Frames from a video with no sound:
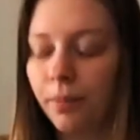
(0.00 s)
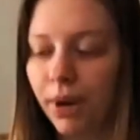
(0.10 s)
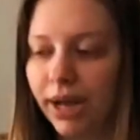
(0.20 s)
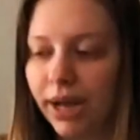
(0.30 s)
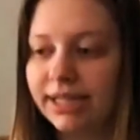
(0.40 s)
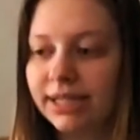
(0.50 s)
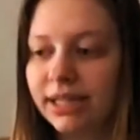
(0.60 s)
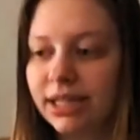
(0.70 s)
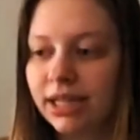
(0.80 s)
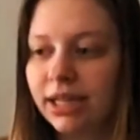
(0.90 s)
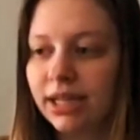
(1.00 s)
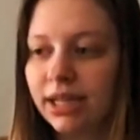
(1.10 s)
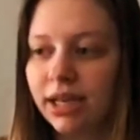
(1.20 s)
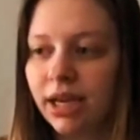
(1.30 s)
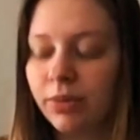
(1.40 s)
But
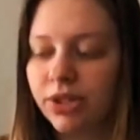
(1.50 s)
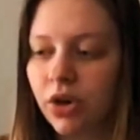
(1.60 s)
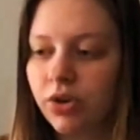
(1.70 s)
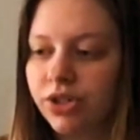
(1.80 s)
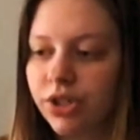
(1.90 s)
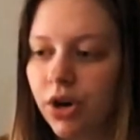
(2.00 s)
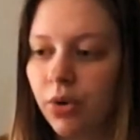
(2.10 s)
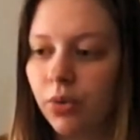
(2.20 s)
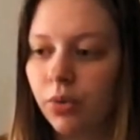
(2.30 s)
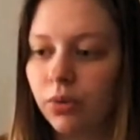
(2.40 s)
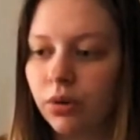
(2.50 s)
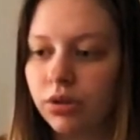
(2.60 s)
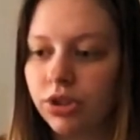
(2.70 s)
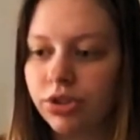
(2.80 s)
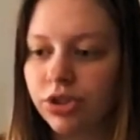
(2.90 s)
it was also
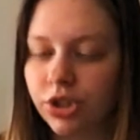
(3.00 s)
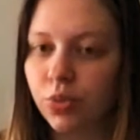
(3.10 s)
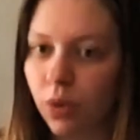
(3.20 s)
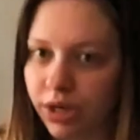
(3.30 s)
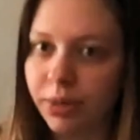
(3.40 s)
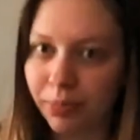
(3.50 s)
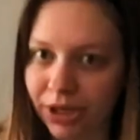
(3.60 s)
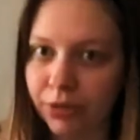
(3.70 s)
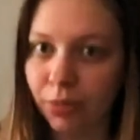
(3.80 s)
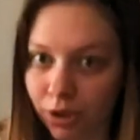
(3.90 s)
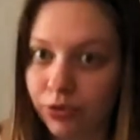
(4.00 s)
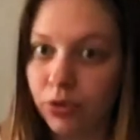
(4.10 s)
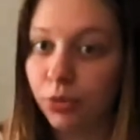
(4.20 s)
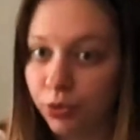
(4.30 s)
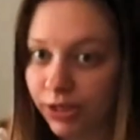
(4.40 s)
just one of the better
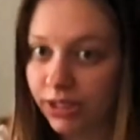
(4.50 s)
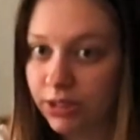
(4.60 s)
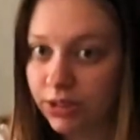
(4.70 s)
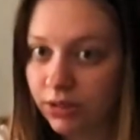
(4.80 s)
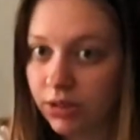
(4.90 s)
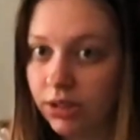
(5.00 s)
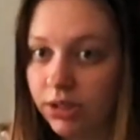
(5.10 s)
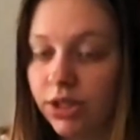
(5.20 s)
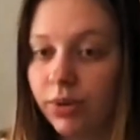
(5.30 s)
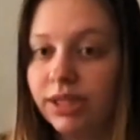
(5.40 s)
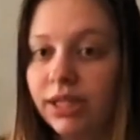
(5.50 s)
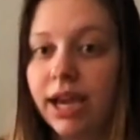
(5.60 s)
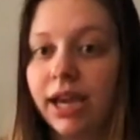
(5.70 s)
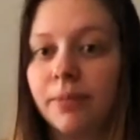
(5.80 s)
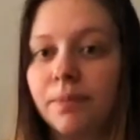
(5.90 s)
Marvel movies. So it's
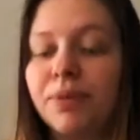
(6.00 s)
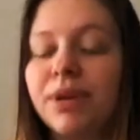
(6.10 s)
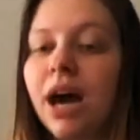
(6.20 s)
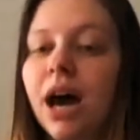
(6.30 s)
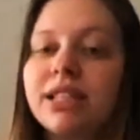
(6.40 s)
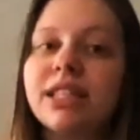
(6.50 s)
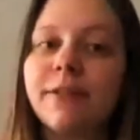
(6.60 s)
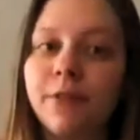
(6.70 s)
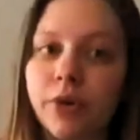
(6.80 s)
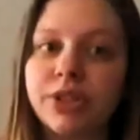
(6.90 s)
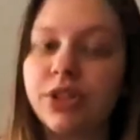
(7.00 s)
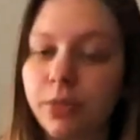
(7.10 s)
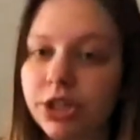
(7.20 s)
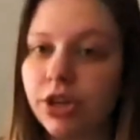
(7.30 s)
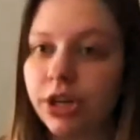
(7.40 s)
like, because they focus so
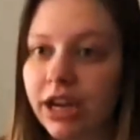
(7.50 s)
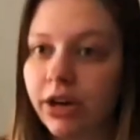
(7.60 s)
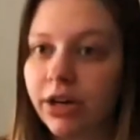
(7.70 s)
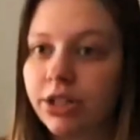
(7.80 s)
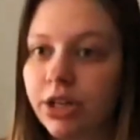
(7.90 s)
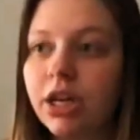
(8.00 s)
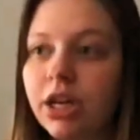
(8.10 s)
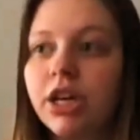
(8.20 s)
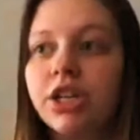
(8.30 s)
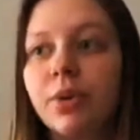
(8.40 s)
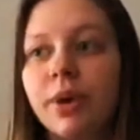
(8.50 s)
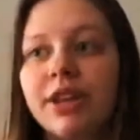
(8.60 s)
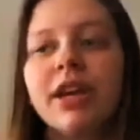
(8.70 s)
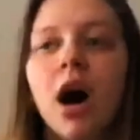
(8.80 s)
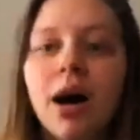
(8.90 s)
much on character. So I
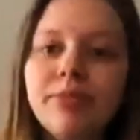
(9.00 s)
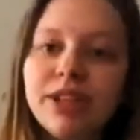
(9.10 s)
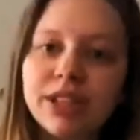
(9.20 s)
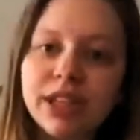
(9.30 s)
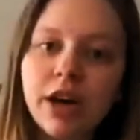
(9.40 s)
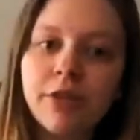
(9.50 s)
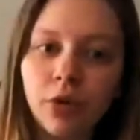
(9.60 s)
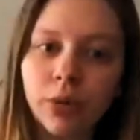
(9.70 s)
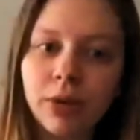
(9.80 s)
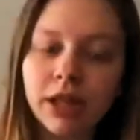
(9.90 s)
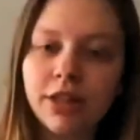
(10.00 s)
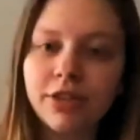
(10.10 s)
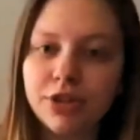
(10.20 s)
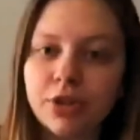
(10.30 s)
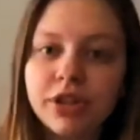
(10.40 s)
think obviously a formula,
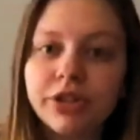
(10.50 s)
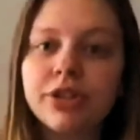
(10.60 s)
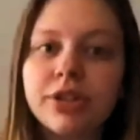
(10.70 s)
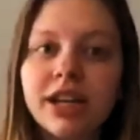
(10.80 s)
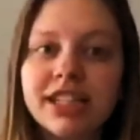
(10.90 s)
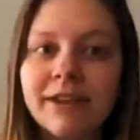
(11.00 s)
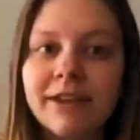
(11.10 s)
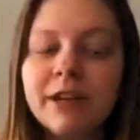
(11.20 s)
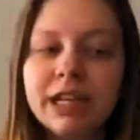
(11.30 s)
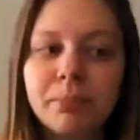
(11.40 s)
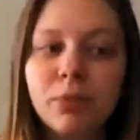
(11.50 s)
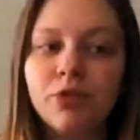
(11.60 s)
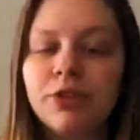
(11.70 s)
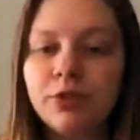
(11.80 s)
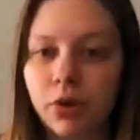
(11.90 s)
there's a definite
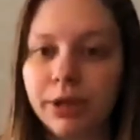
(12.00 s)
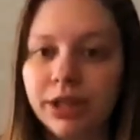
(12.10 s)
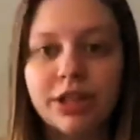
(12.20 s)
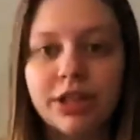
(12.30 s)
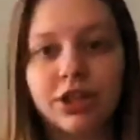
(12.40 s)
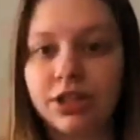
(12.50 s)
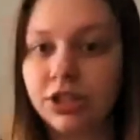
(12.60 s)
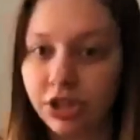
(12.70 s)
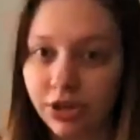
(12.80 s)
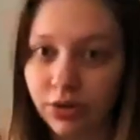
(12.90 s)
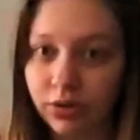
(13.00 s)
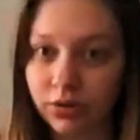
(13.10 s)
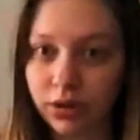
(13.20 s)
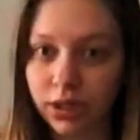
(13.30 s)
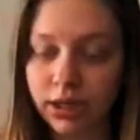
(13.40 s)
movie formula just in general.
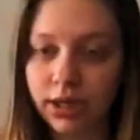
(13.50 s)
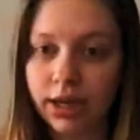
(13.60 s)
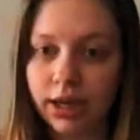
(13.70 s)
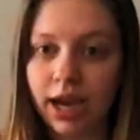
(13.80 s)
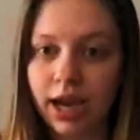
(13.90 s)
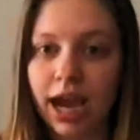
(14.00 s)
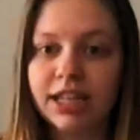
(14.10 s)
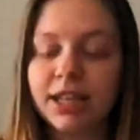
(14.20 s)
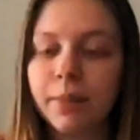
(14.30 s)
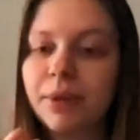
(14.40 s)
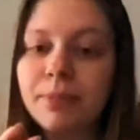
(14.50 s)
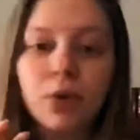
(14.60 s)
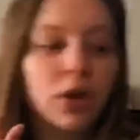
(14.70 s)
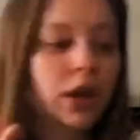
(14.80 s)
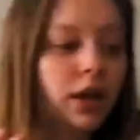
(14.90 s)
And some
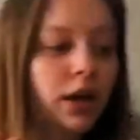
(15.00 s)
people